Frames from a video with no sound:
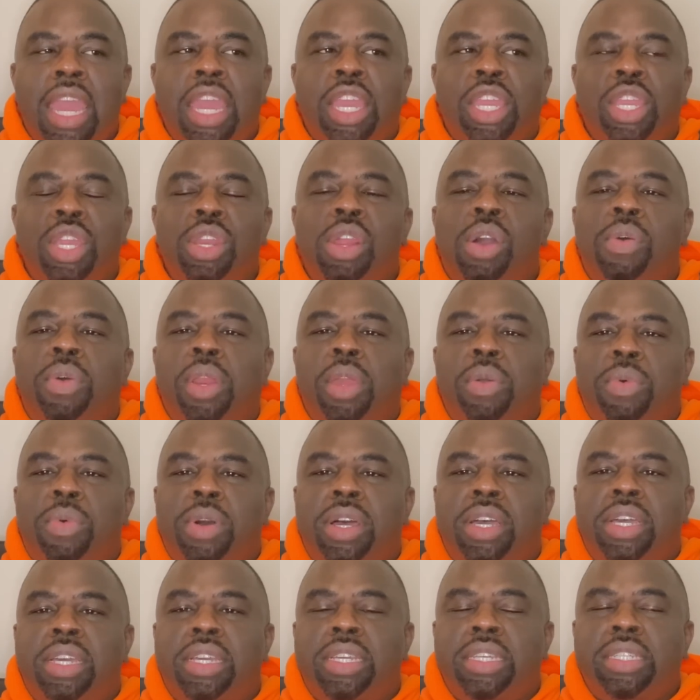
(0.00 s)
you know what it
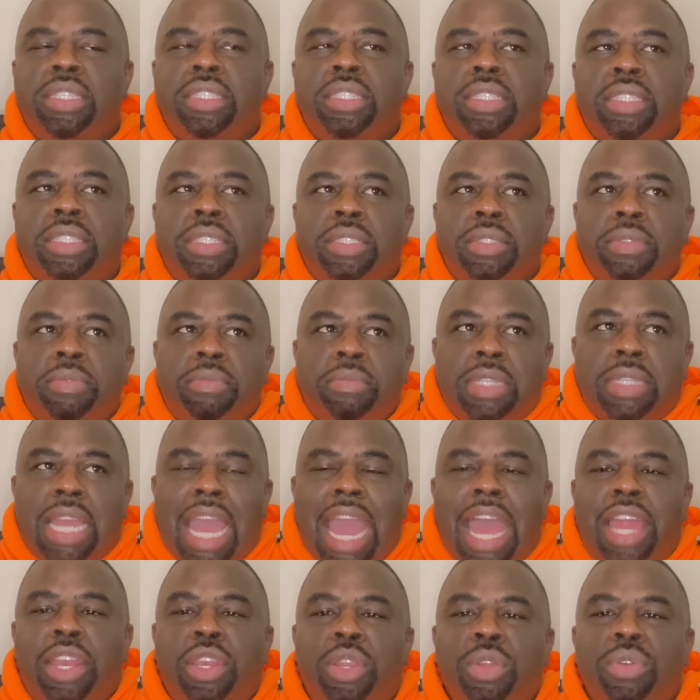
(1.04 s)
was?
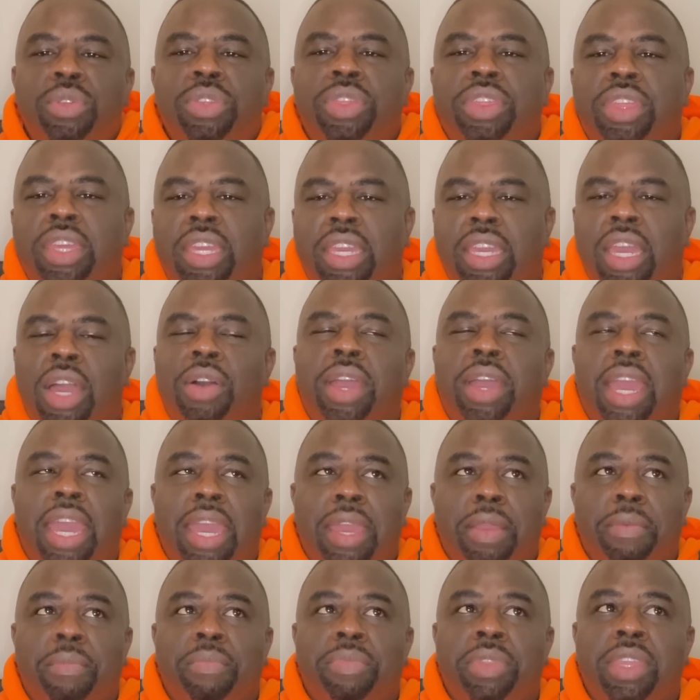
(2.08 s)
I do think,
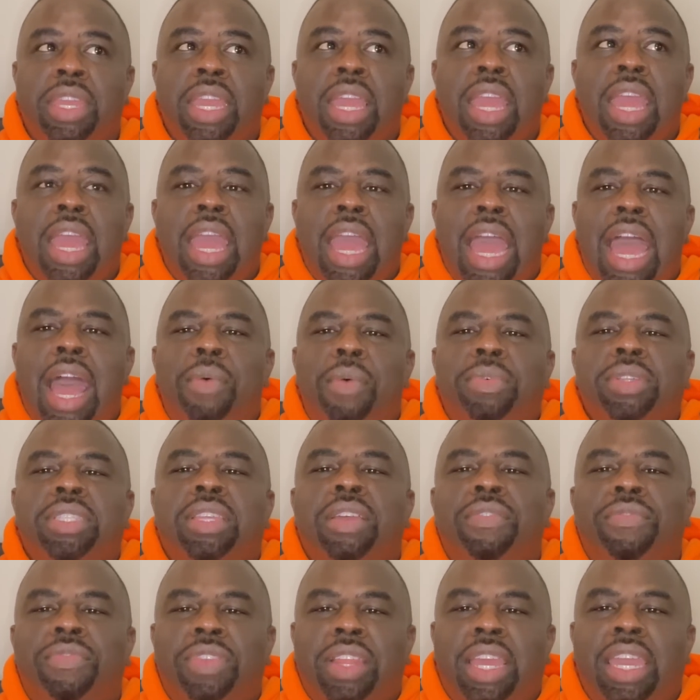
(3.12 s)
okay, I was
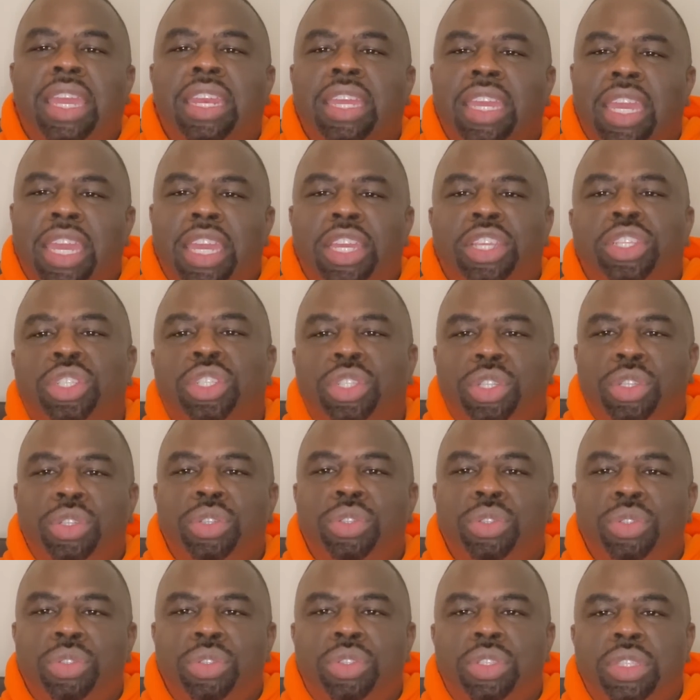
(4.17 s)
conflating
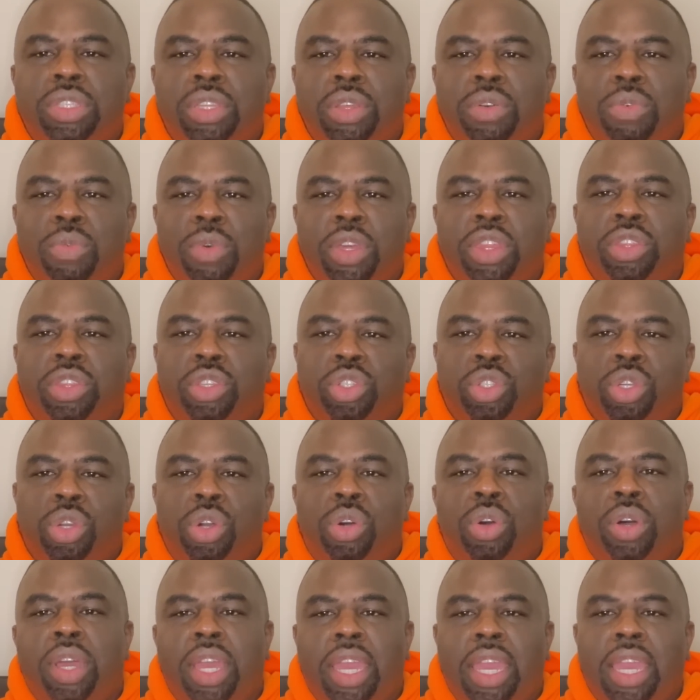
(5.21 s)
issues with
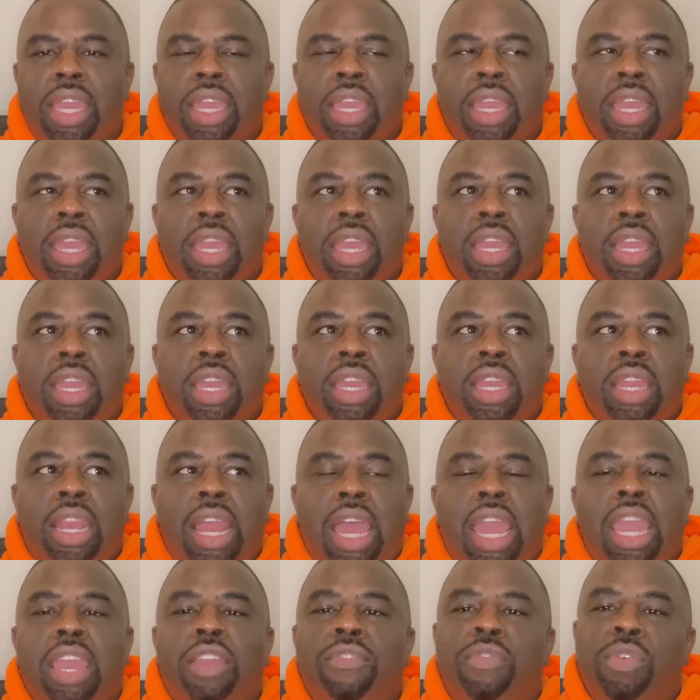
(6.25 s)
Joy.
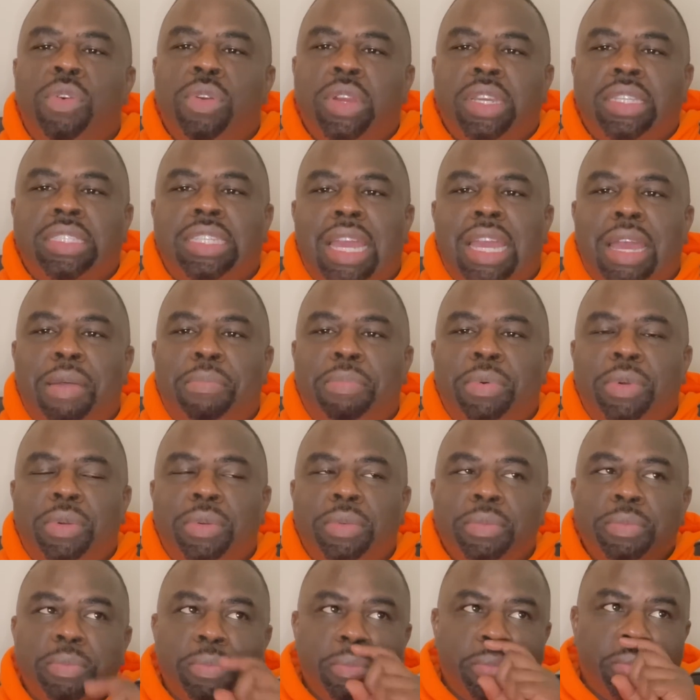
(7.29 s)
Like, for
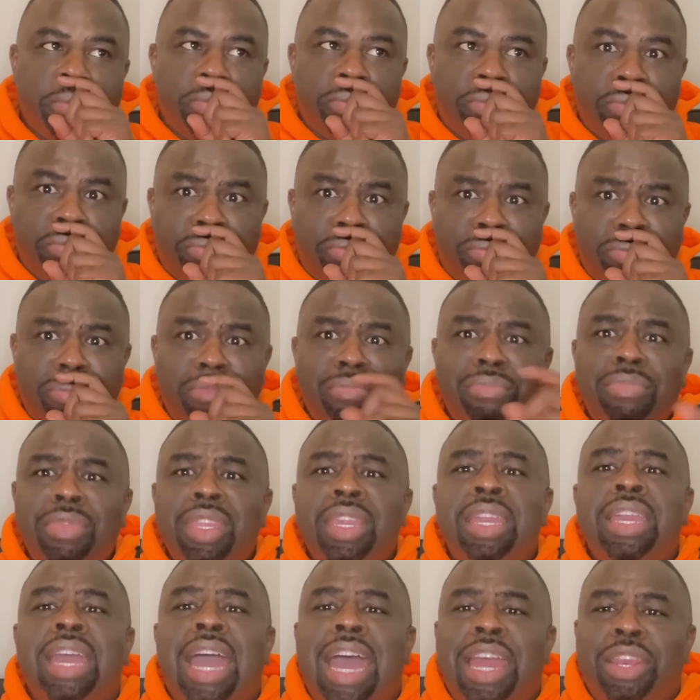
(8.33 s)
example,
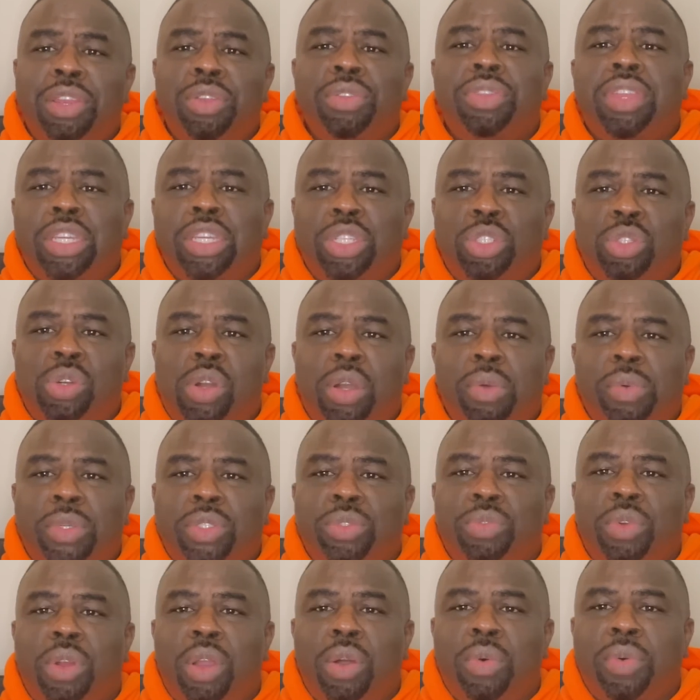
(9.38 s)
I do think Joy was
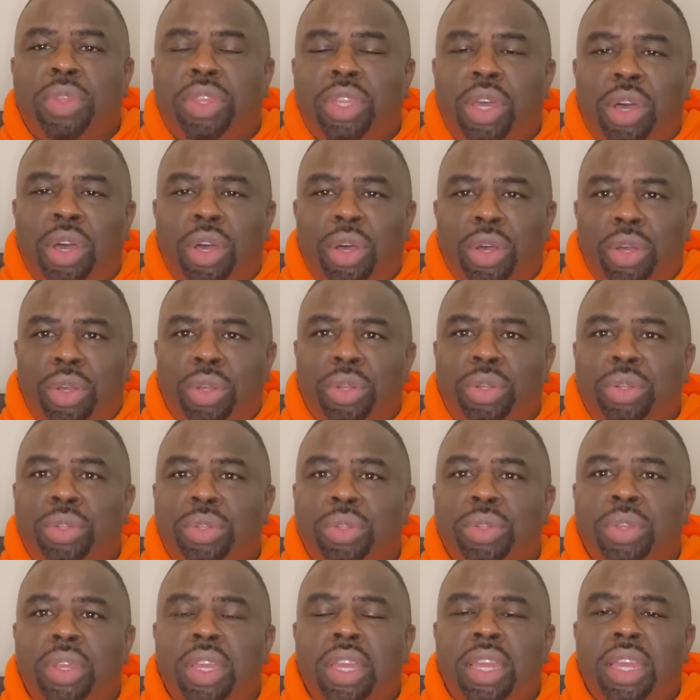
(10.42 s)
wrong with the
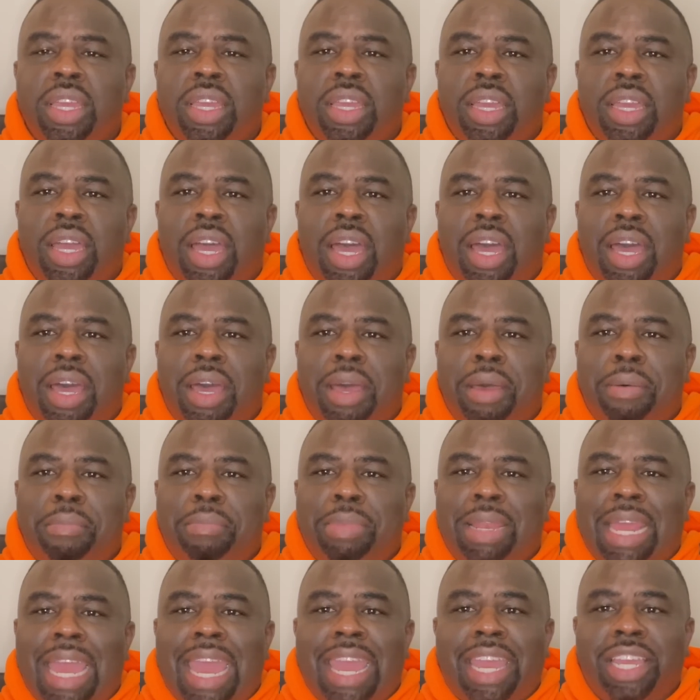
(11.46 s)
whole
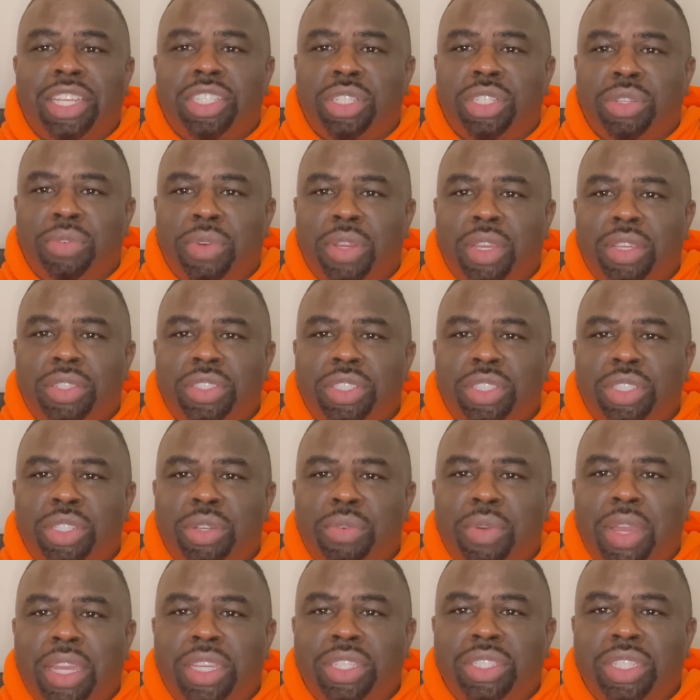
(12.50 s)
Black and Sherelle
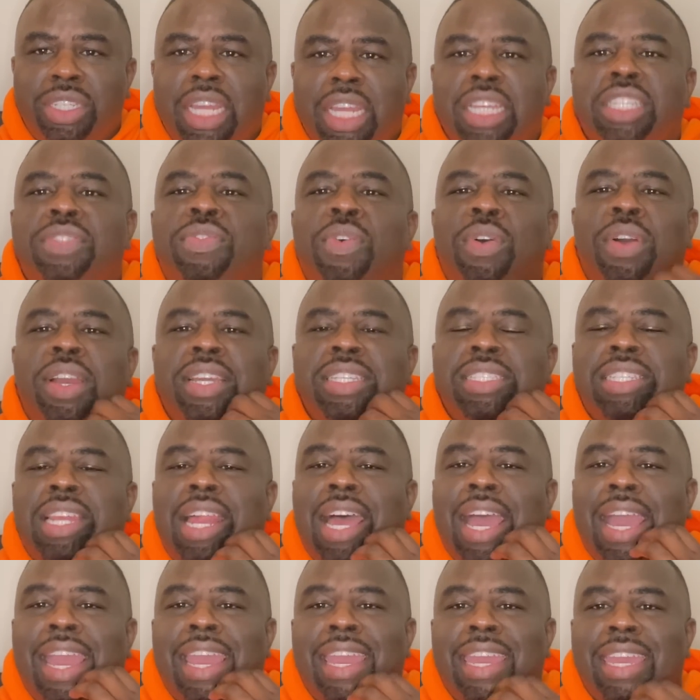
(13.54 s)
situation, as far as
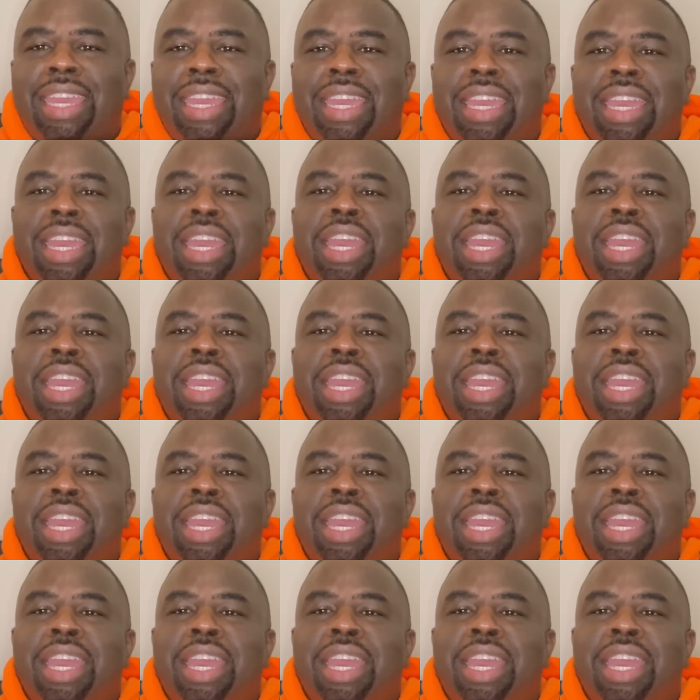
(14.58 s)
like